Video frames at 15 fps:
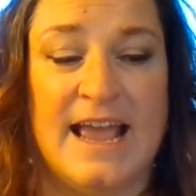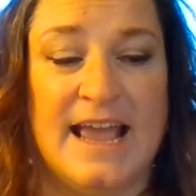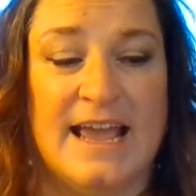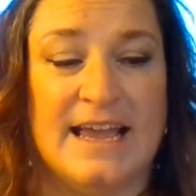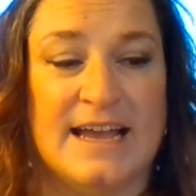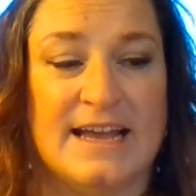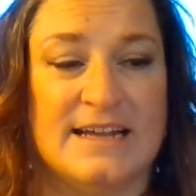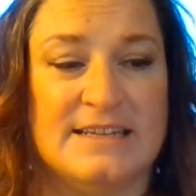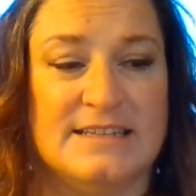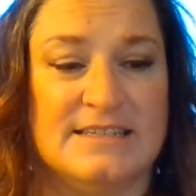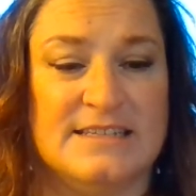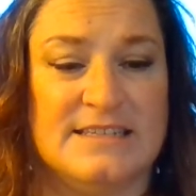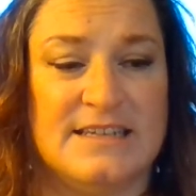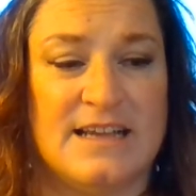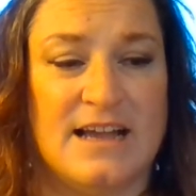
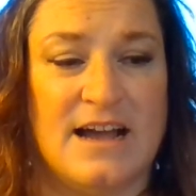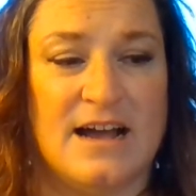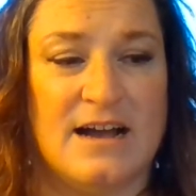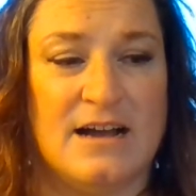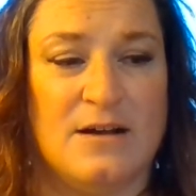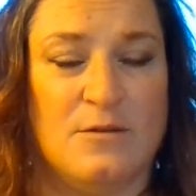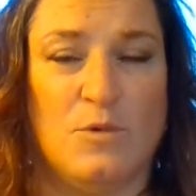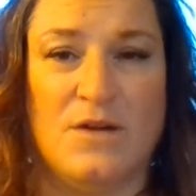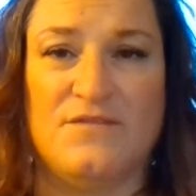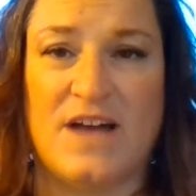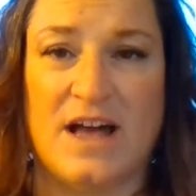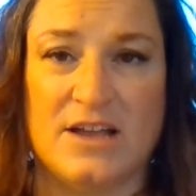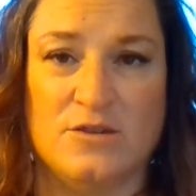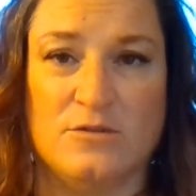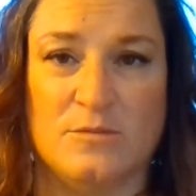and what
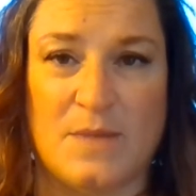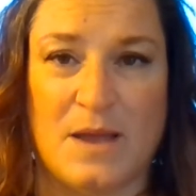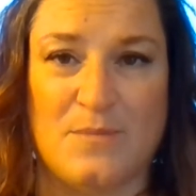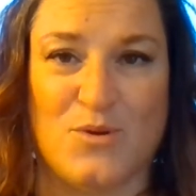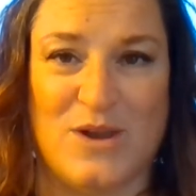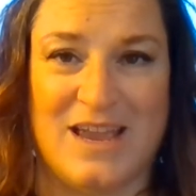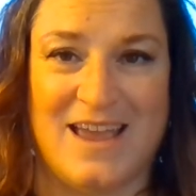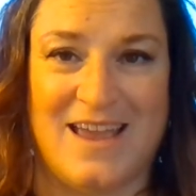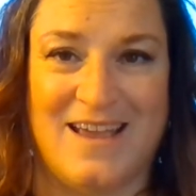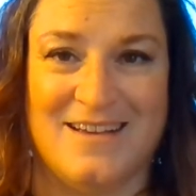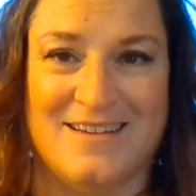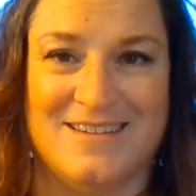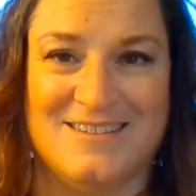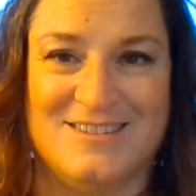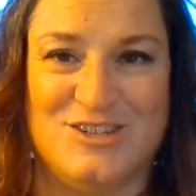value am I
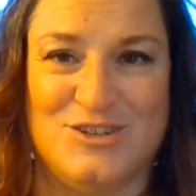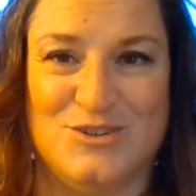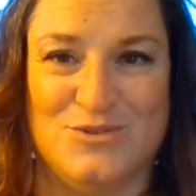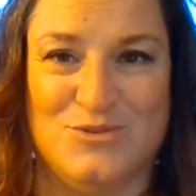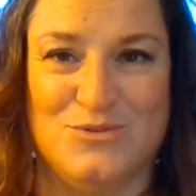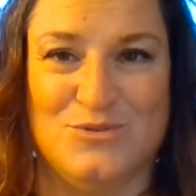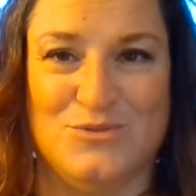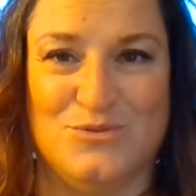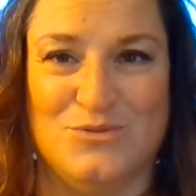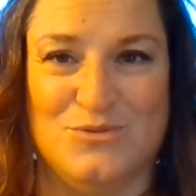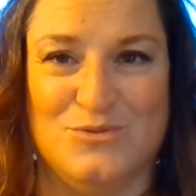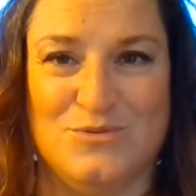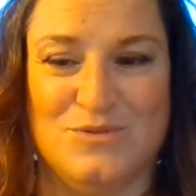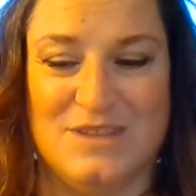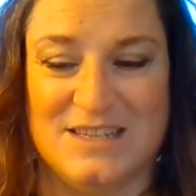bringing
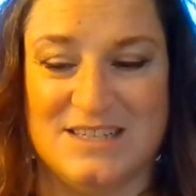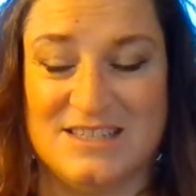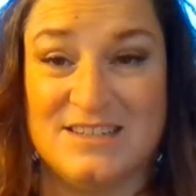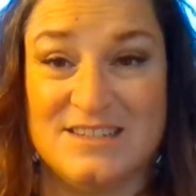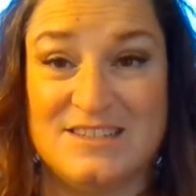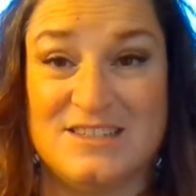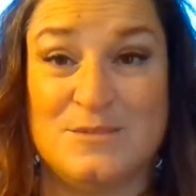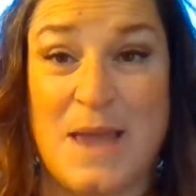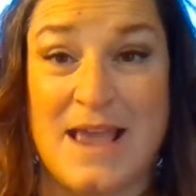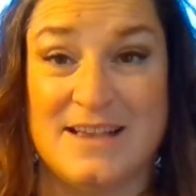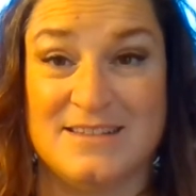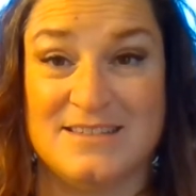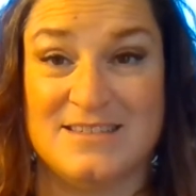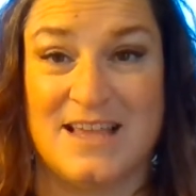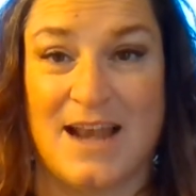to this
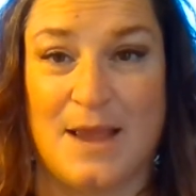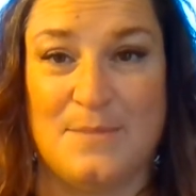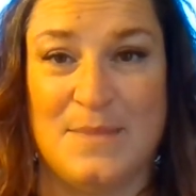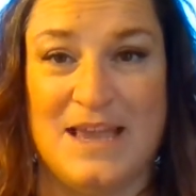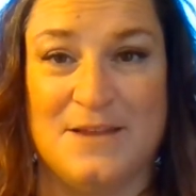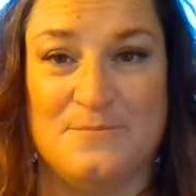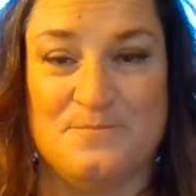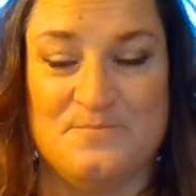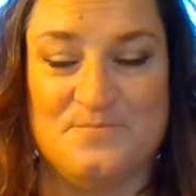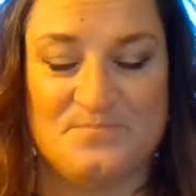space that I'm in.